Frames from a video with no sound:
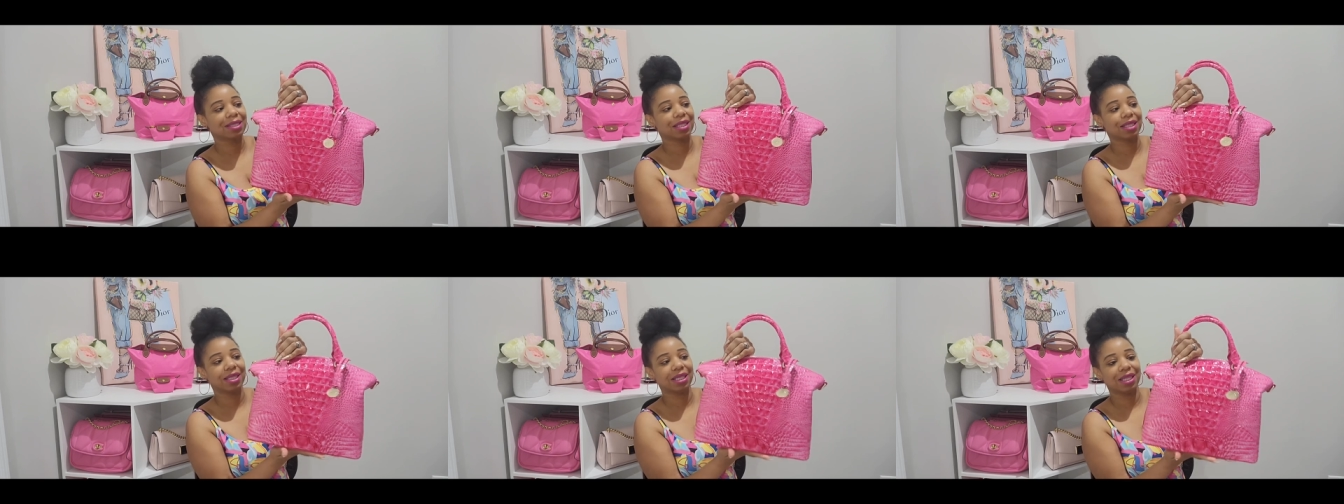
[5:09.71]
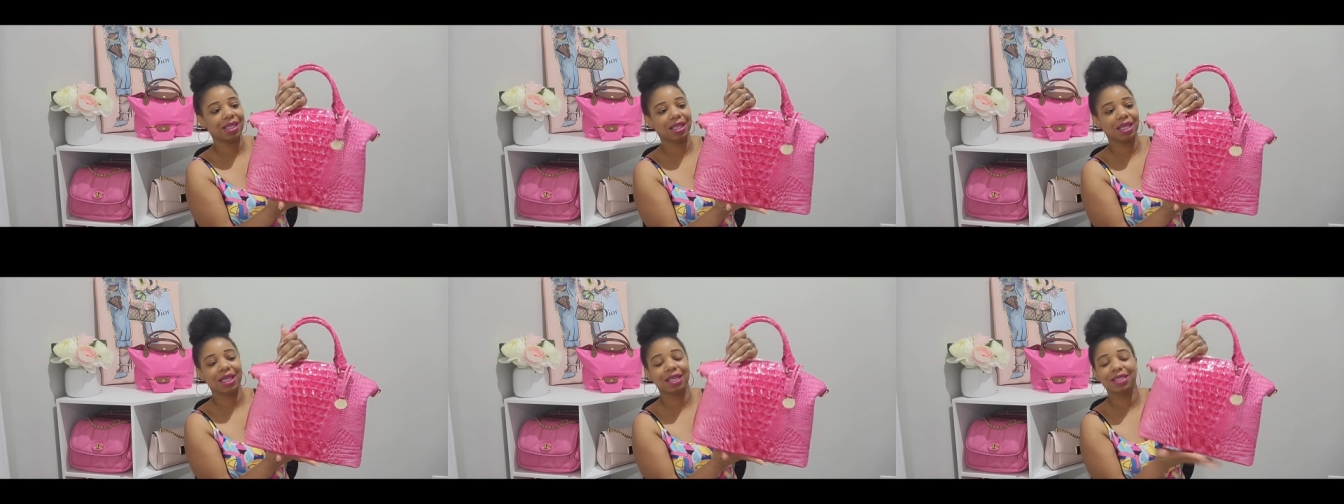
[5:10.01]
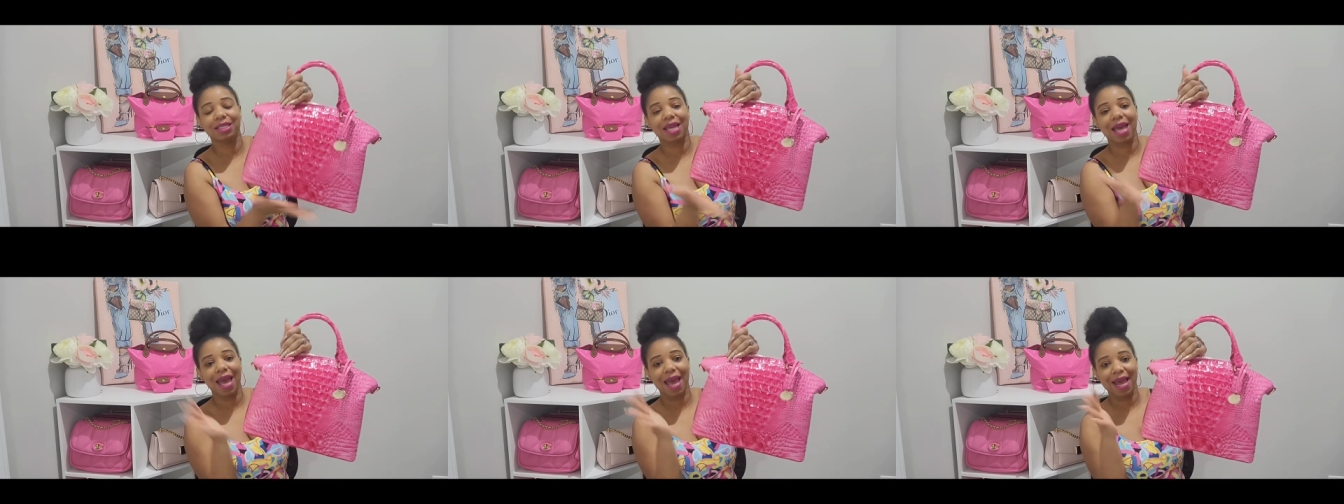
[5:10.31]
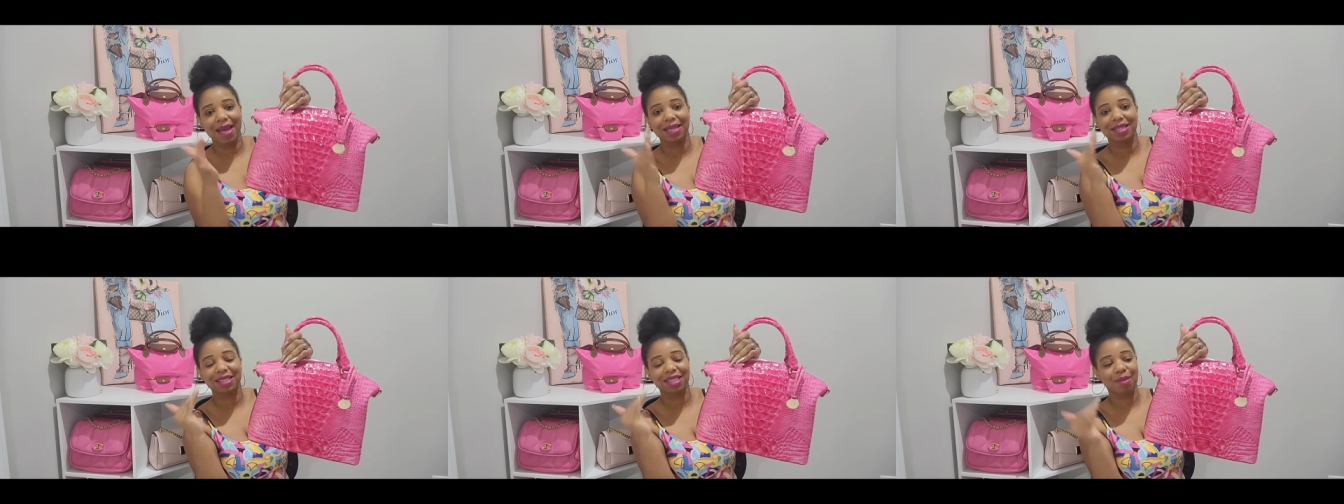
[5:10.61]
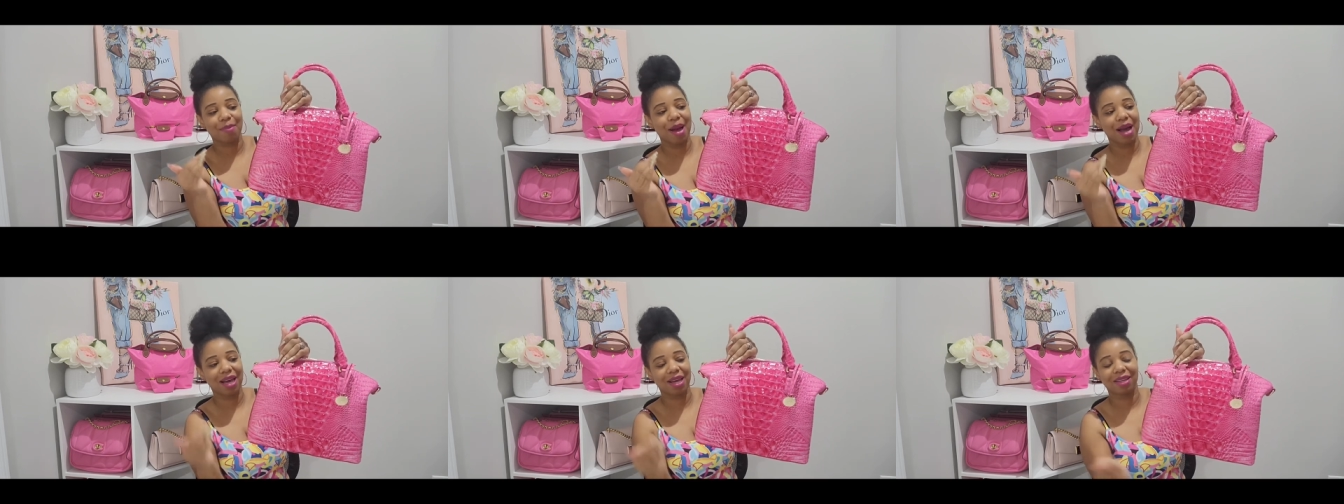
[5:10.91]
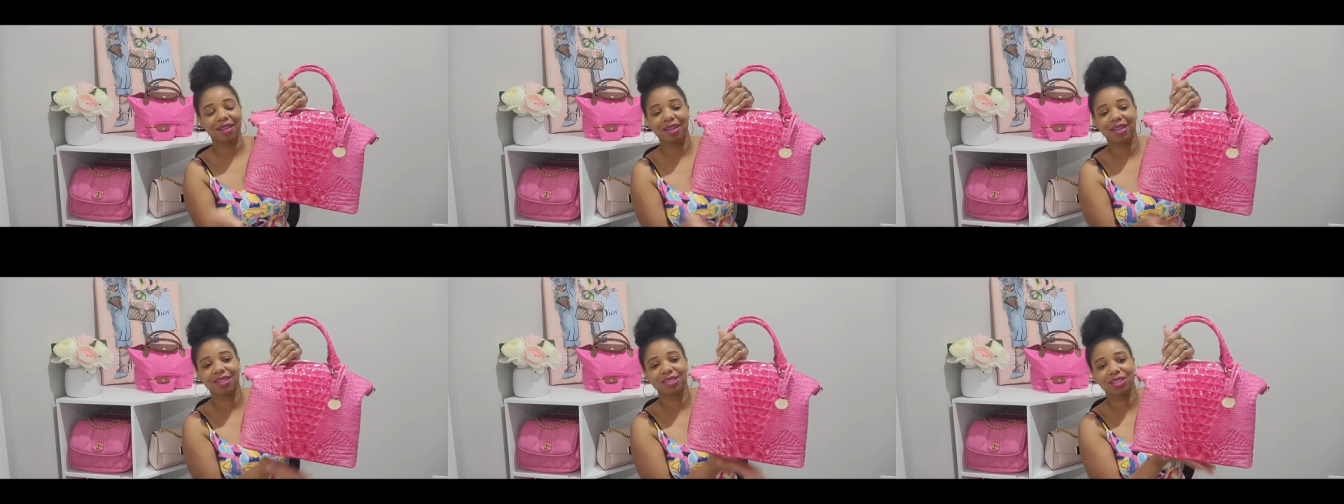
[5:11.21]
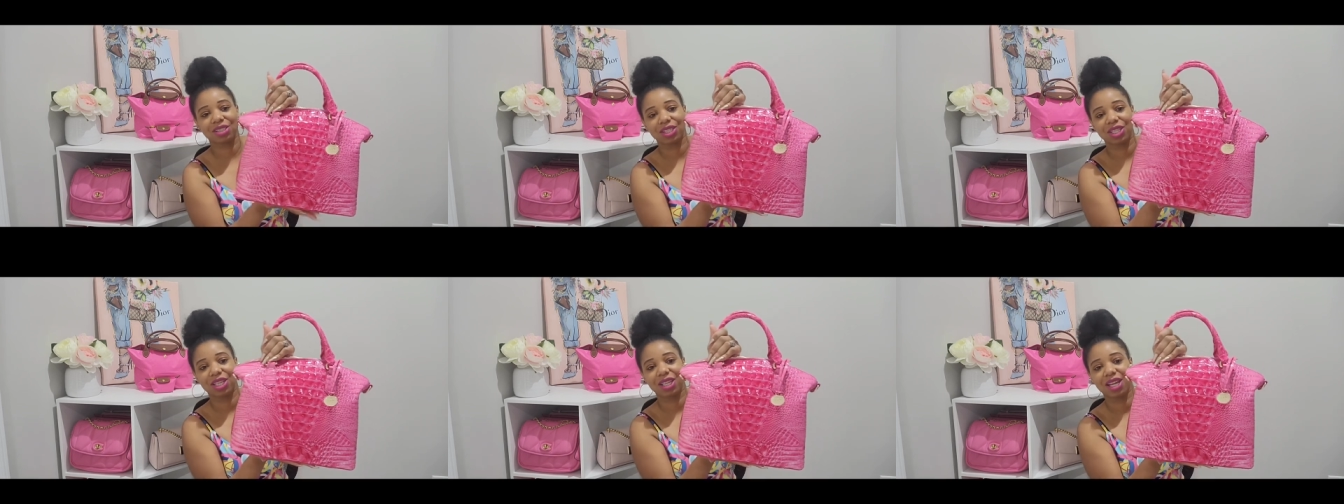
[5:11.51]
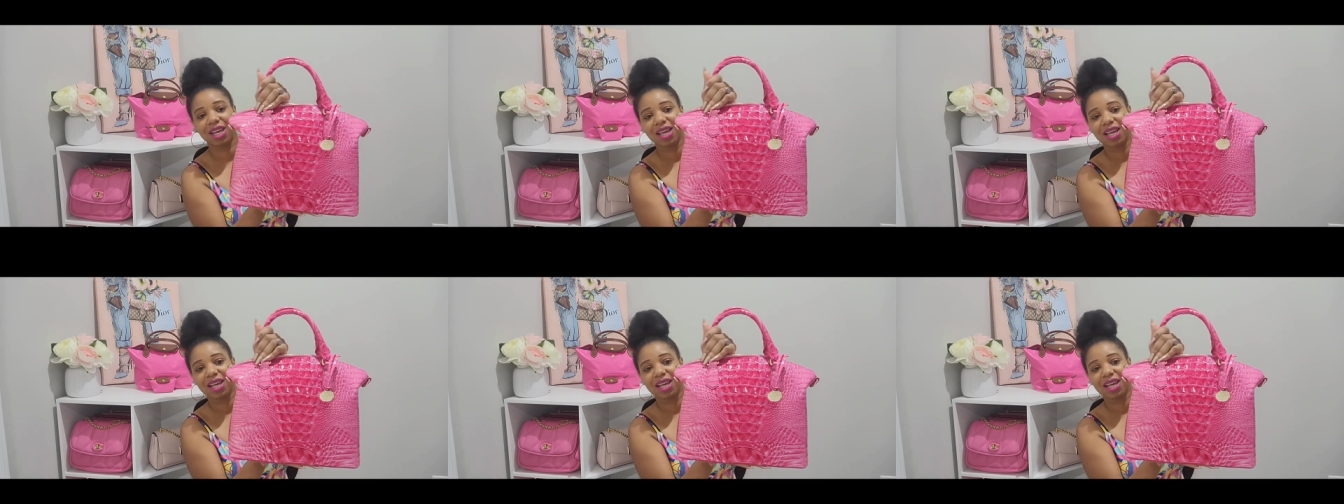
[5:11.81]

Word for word: to get and to add into my collection.